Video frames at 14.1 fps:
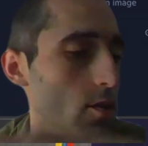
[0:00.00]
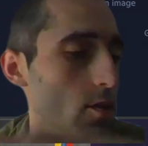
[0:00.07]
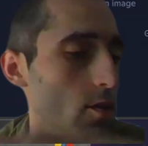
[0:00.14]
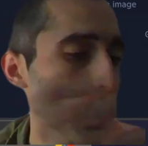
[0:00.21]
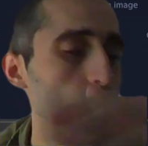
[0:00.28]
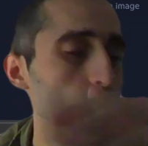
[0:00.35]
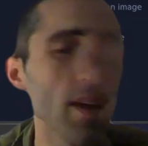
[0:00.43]

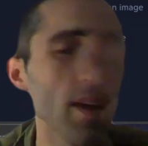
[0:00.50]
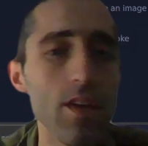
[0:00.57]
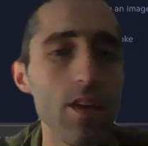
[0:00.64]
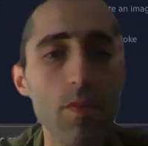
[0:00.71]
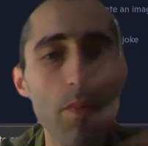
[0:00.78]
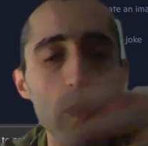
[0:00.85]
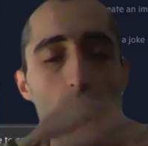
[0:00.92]
So when we
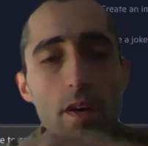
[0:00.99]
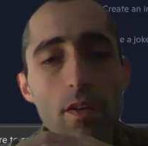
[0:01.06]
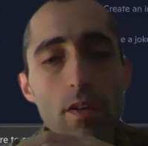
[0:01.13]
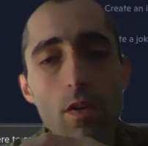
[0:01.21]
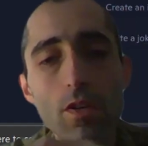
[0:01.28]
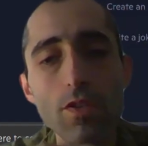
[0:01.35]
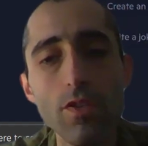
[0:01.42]
give a
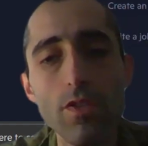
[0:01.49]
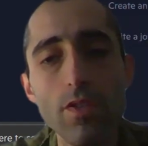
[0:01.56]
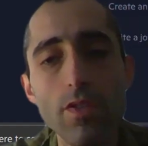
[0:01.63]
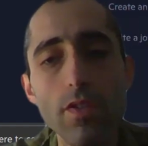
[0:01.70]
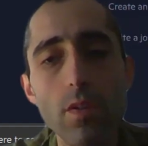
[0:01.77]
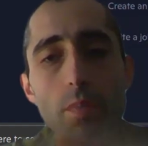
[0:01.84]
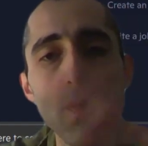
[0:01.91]
probiotic
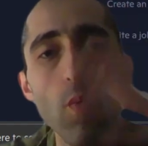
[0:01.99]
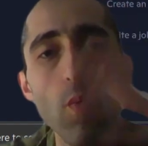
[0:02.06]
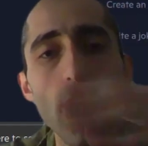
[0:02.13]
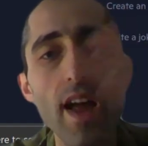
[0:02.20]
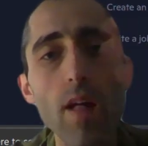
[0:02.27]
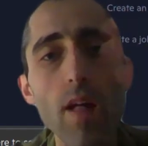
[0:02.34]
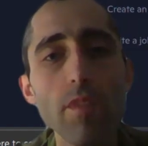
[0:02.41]
oxygen therapy,
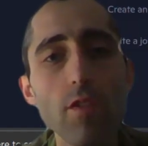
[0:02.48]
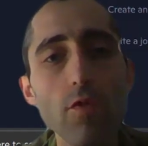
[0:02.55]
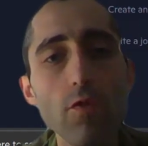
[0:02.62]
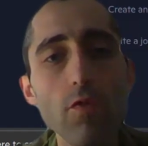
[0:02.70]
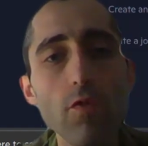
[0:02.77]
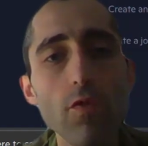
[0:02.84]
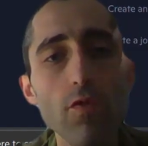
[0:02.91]
we help the
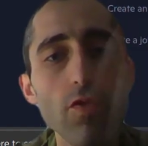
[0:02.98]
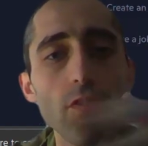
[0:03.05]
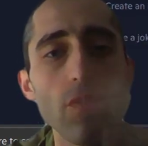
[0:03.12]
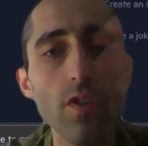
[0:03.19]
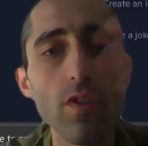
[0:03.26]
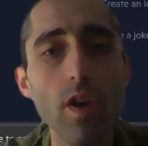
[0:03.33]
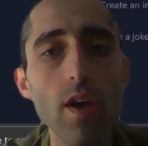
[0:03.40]

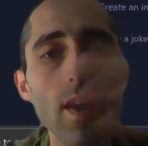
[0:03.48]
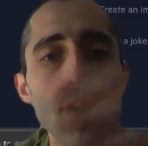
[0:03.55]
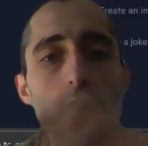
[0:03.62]
neutrophils